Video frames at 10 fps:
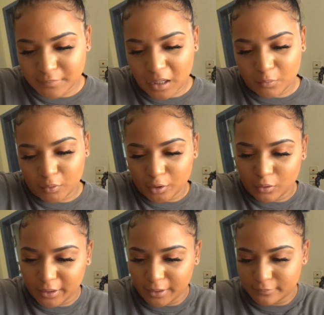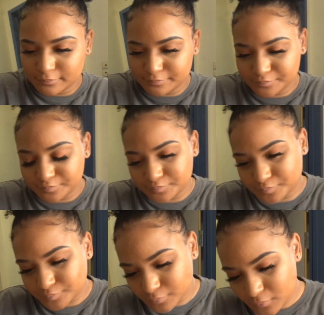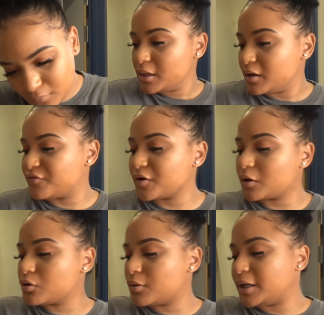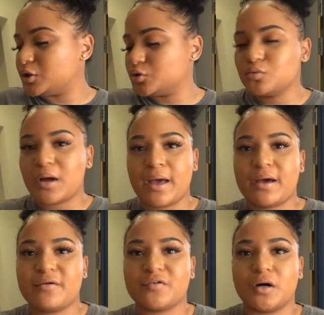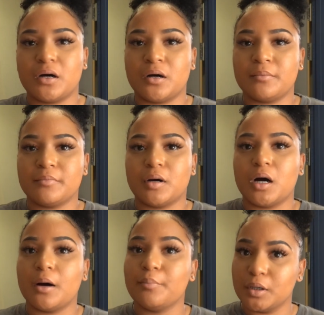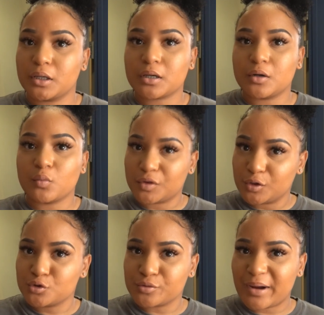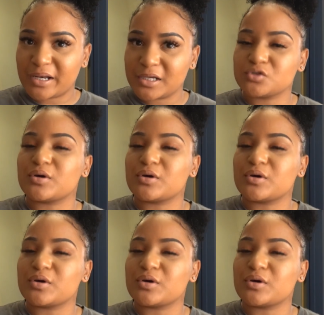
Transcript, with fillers: I want to go again. If y'all don't know, I do have a book with YouTube ideas.